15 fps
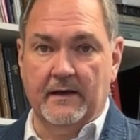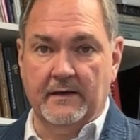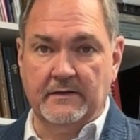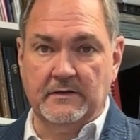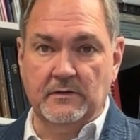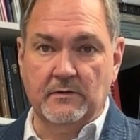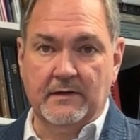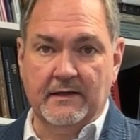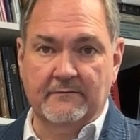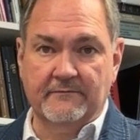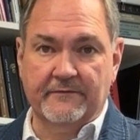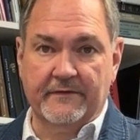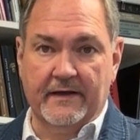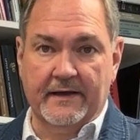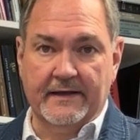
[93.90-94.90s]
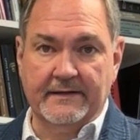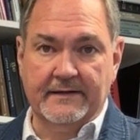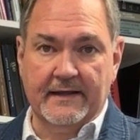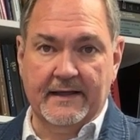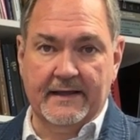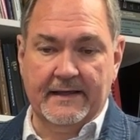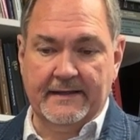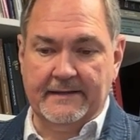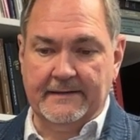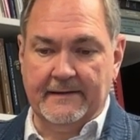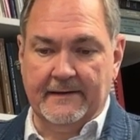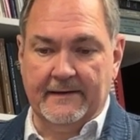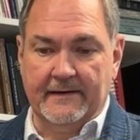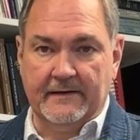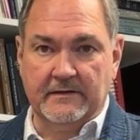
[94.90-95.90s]
You can find a
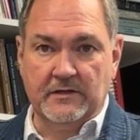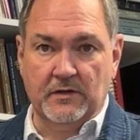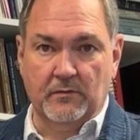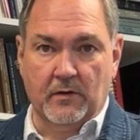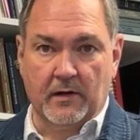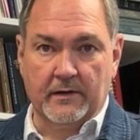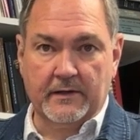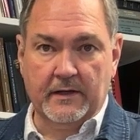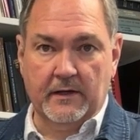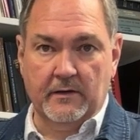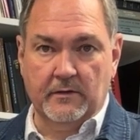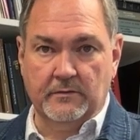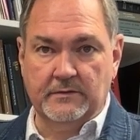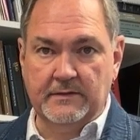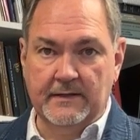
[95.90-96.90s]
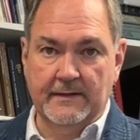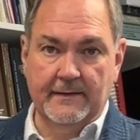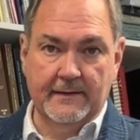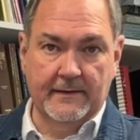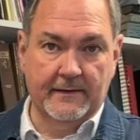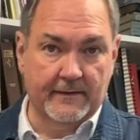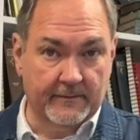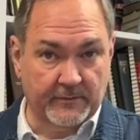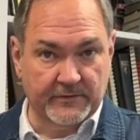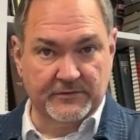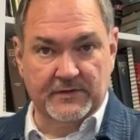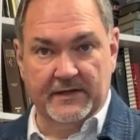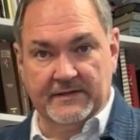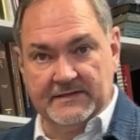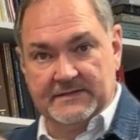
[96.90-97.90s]
QR code. I'm going to
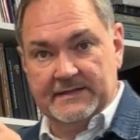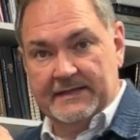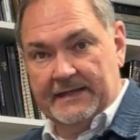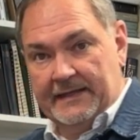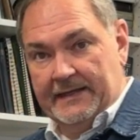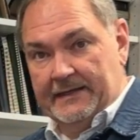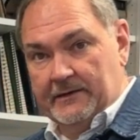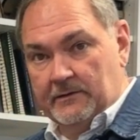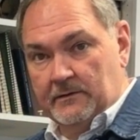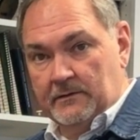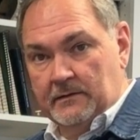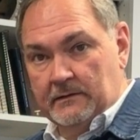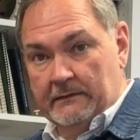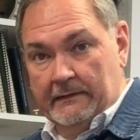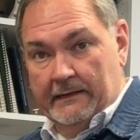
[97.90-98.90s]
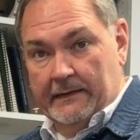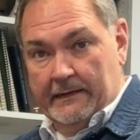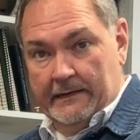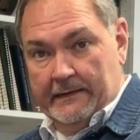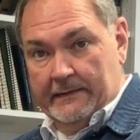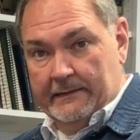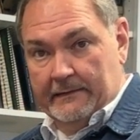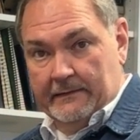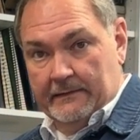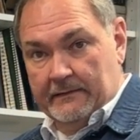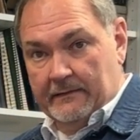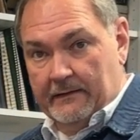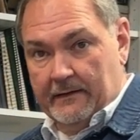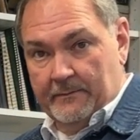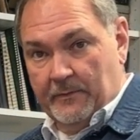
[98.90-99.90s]
try this here.
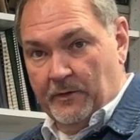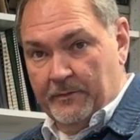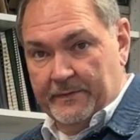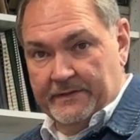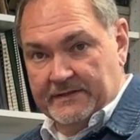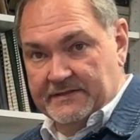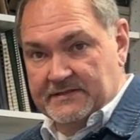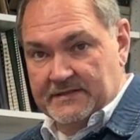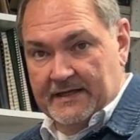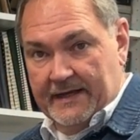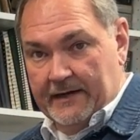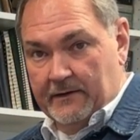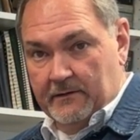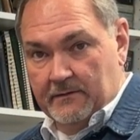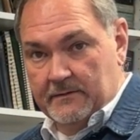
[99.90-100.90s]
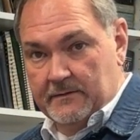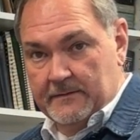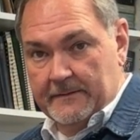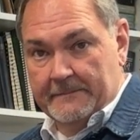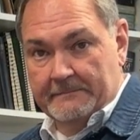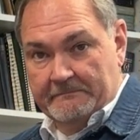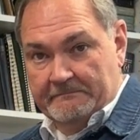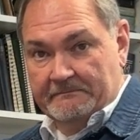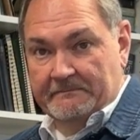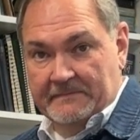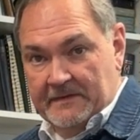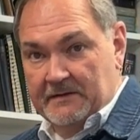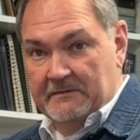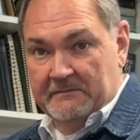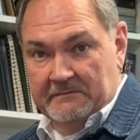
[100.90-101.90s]
I'm hoping it's there.
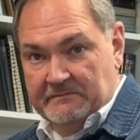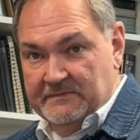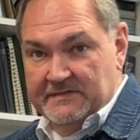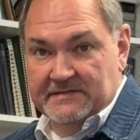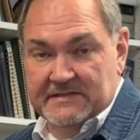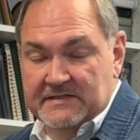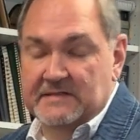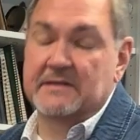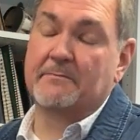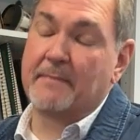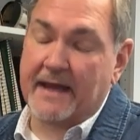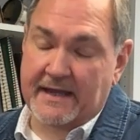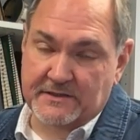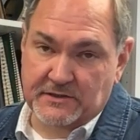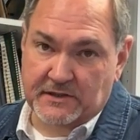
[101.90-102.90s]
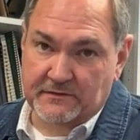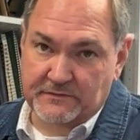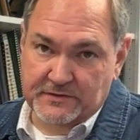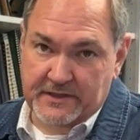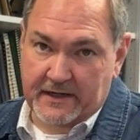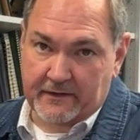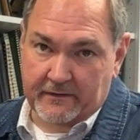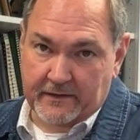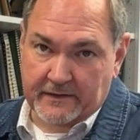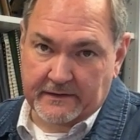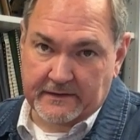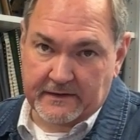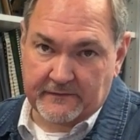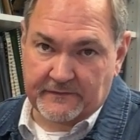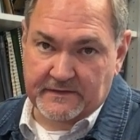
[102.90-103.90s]
This is the magic of Sharon
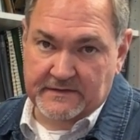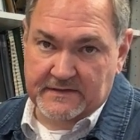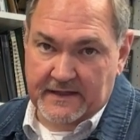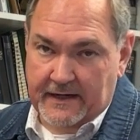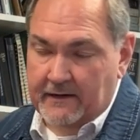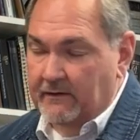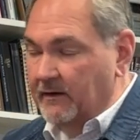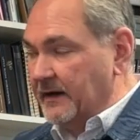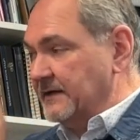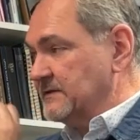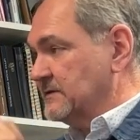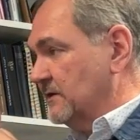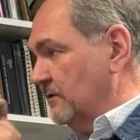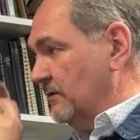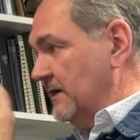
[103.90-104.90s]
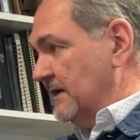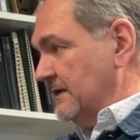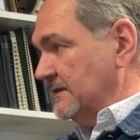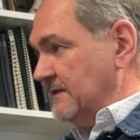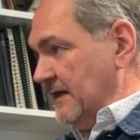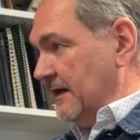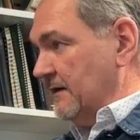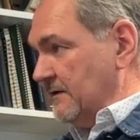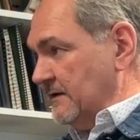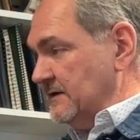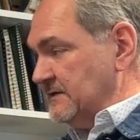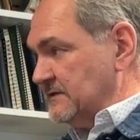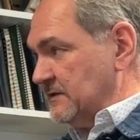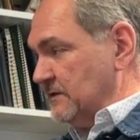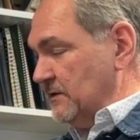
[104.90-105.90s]
if it's there. All right, so there
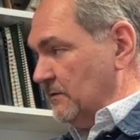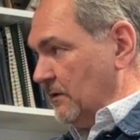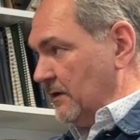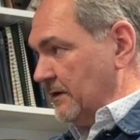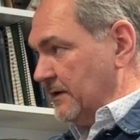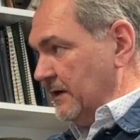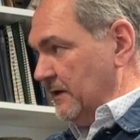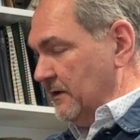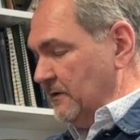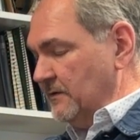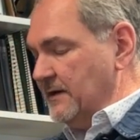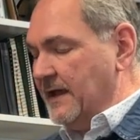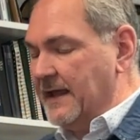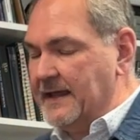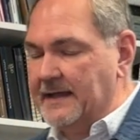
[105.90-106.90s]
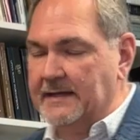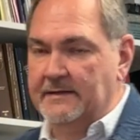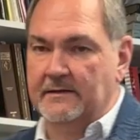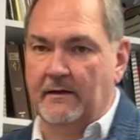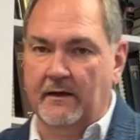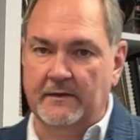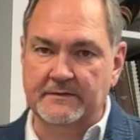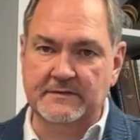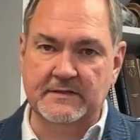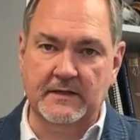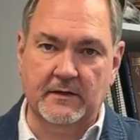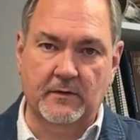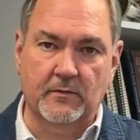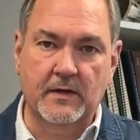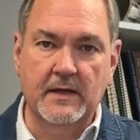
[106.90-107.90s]
is the QR code, and
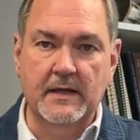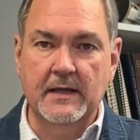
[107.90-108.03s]
also